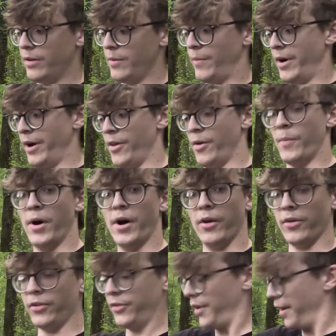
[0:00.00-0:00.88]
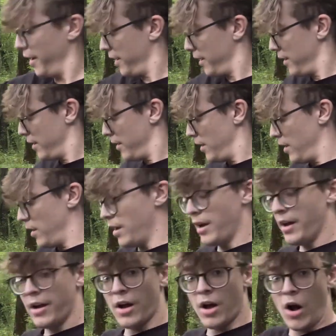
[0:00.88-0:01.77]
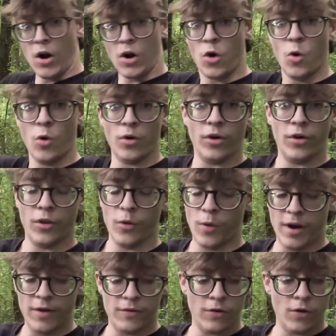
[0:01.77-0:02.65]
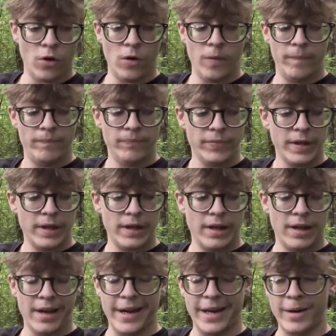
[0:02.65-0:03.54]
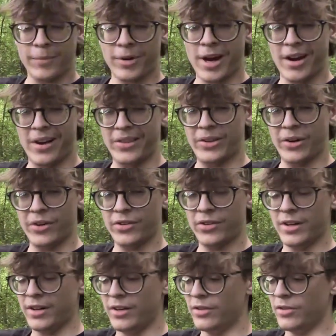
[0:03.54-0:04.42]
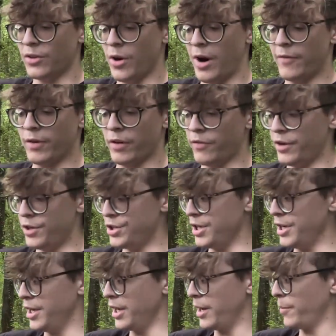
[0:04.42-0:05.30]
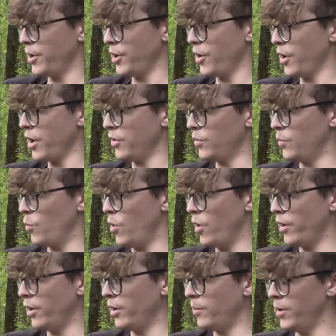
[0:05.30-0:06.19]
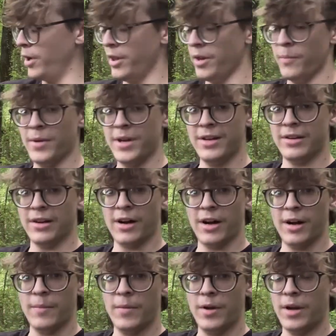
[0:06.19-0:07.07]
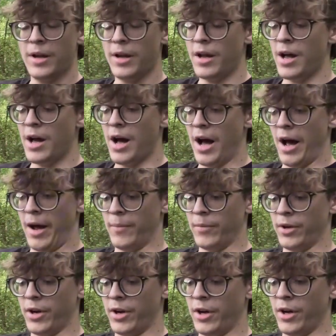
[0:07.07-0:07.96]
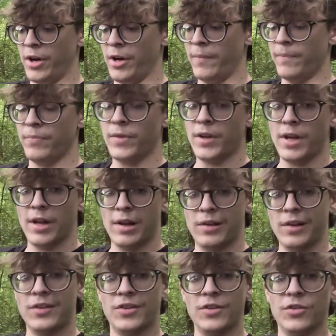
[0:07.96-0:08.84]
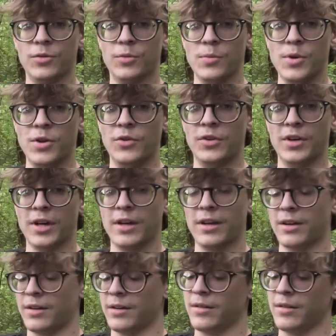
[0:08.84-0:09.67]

My other bottle's like a quarter of the way full and I'm kind of thirsty. So after I finish eating, I'm gonna go get some water. But in the meantime, I'm gonna listen to some music,